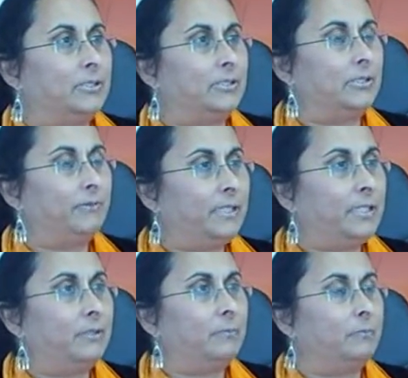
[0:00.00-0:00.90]
driven
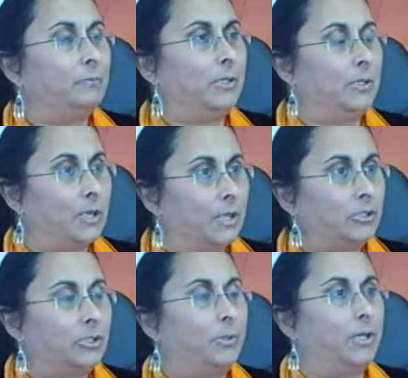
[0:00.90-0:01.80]
in
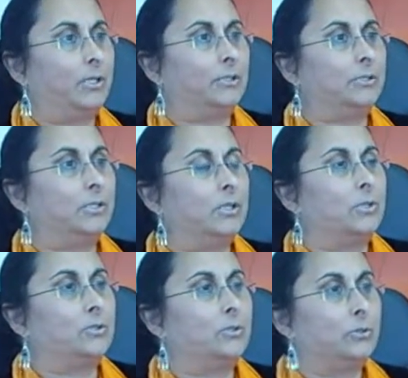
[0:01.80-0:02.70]
large part
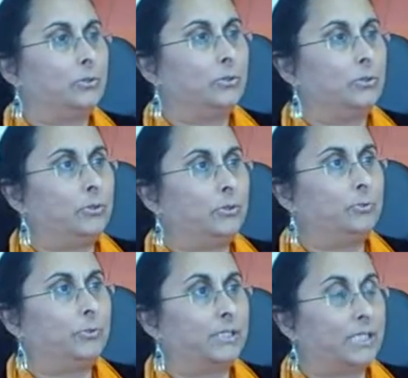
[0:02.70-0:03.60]
to
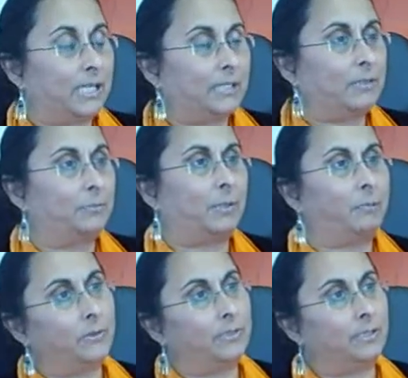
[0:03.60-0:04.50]
protect,
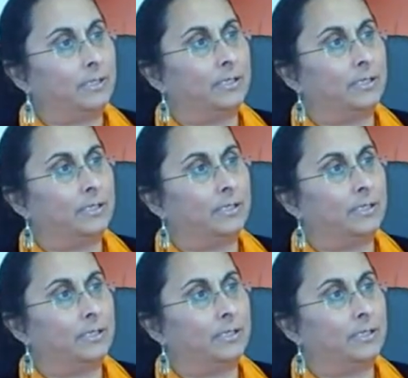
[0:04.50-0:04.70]
promote